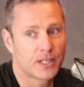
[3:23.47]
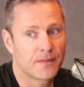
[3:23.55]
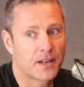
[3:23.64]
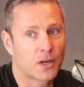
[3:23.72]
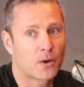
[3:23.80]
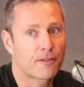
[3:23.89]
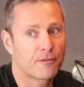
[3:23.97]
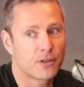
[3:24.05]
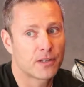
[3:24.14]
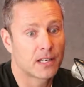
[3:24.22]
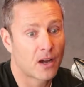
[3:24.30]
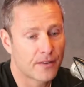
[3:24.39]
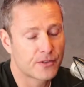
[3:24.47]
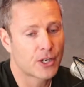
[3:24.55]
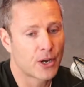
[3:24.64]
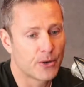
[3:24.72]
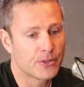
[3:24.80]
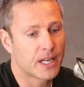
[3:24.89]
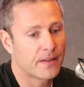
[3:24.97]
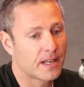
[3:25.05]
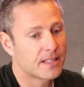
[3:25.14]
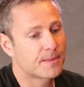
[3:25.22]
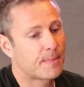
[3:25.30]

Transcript: And then I got through to the live shows, and then